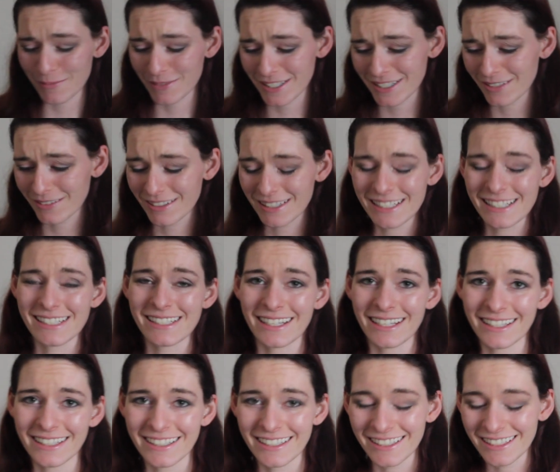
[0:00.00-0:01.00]
I'm so
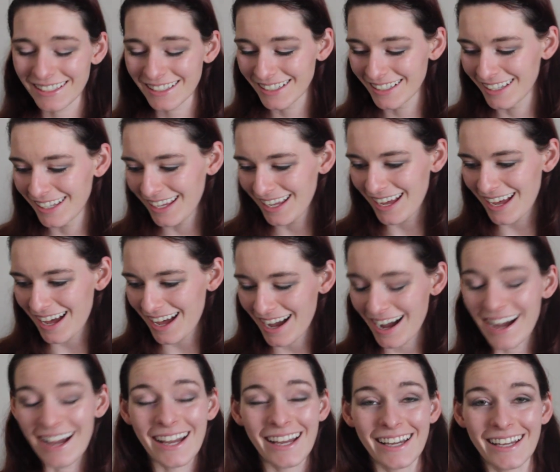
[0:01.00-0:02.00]
excited.
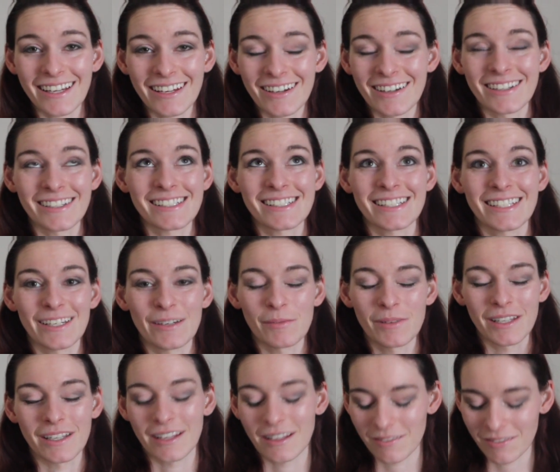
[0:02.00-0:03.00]
I honestly
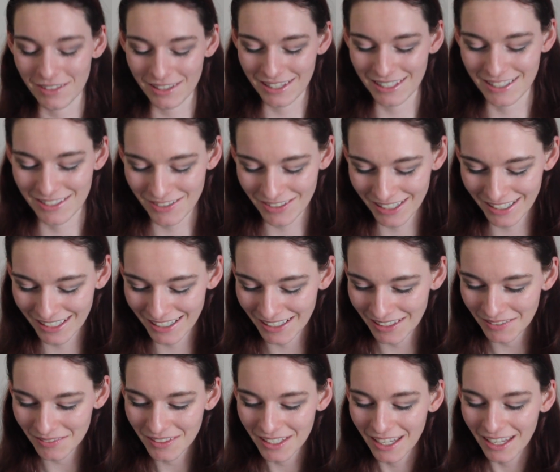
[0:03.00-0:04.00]
am in love with this right
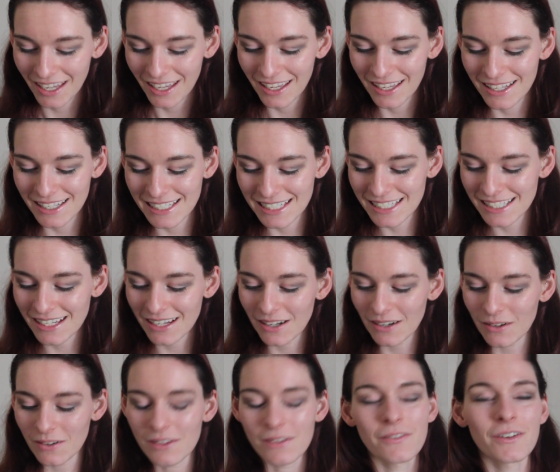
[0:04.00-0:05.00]
now.
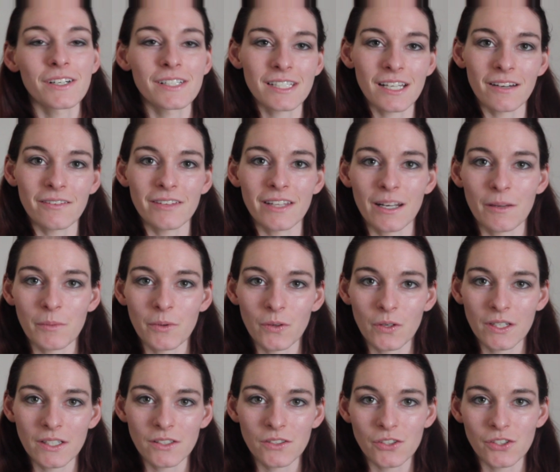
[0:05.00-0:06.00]
So the first off that I'm
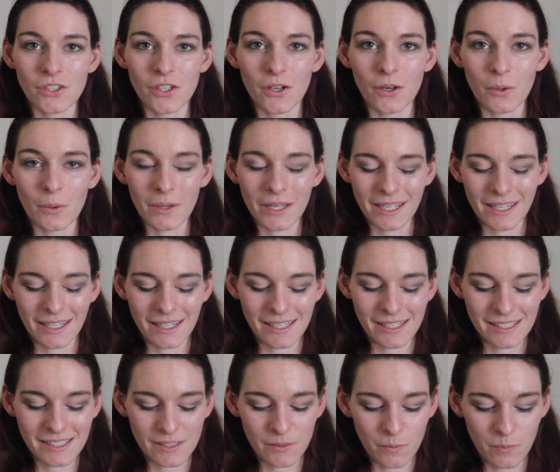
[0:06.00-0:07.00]
going to show
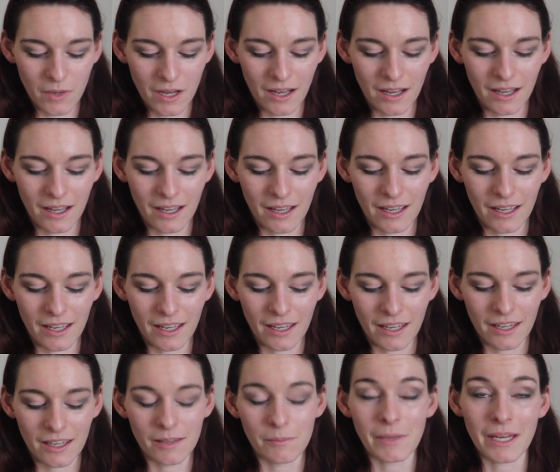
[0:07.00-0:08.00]
is
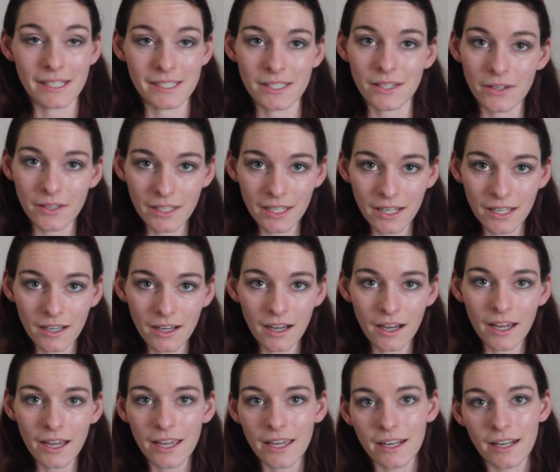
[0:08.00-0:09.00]
my mascara that I
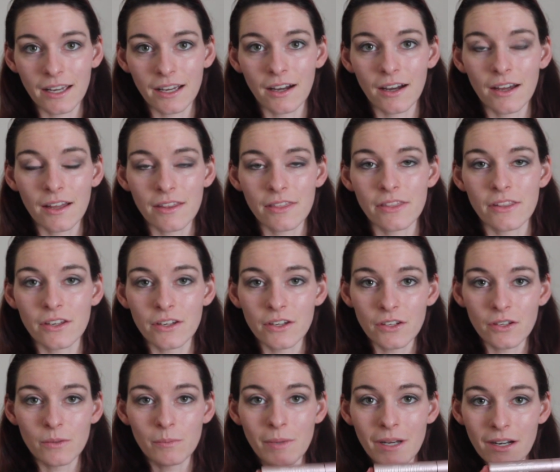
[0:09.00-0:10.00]
got, and I got
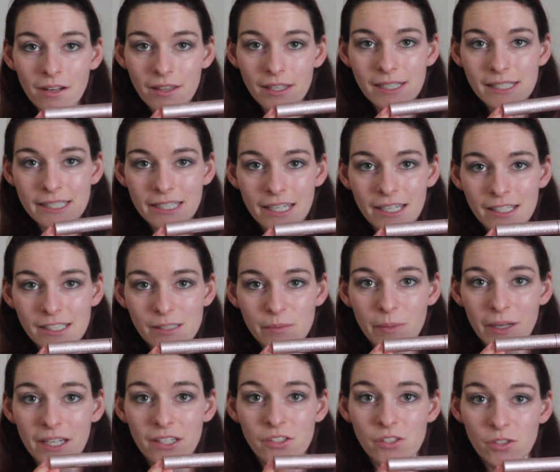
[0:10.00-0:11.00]
the Better Than Sex
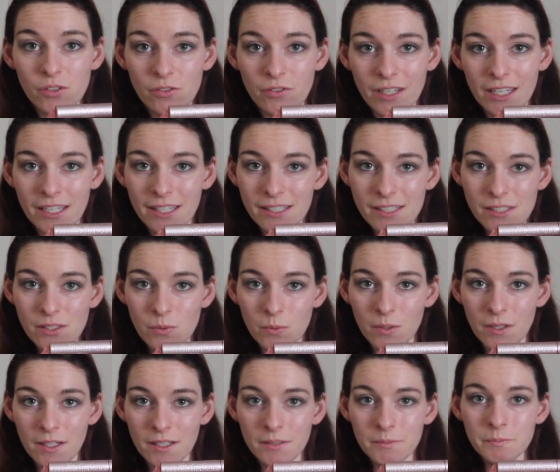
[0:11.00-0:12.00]
by Too Faced
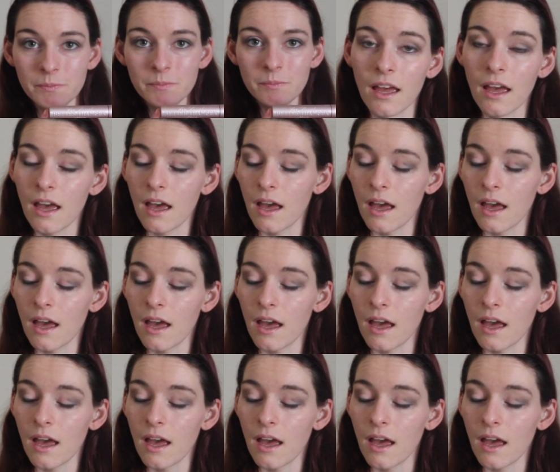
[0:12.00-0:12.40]
one.